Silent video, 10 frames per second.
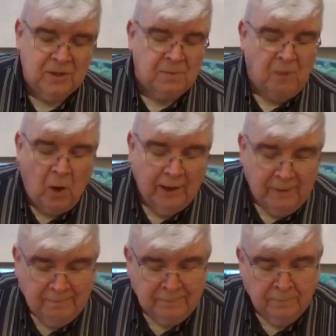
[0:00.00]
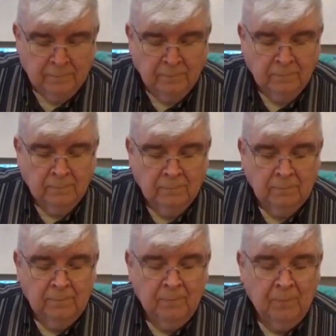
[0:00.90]
is upon him.
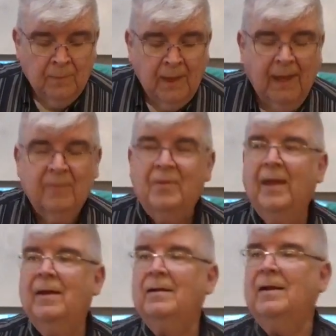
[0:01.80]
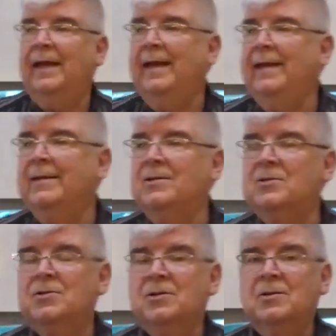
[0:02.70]
And then he
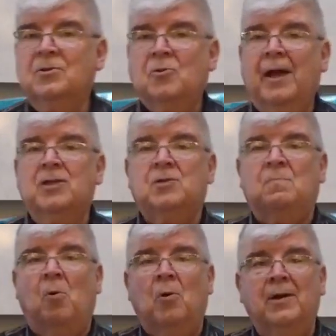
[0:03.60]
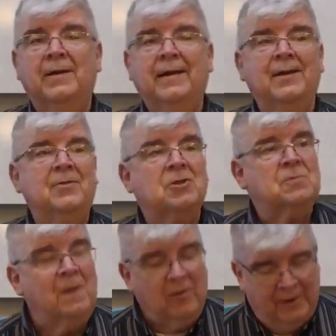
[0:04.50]
is transported in the
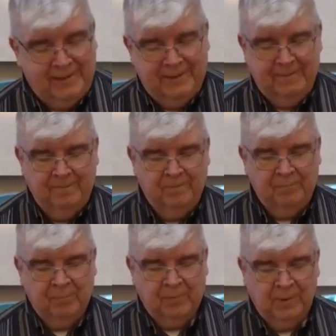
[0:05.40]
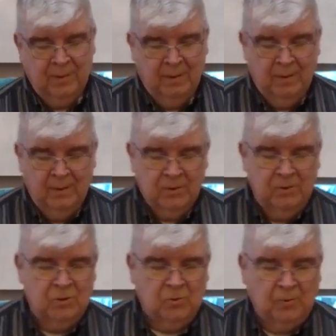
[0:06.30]
Spirit
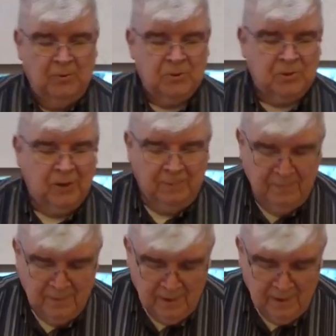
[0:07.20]
to Jerusalem.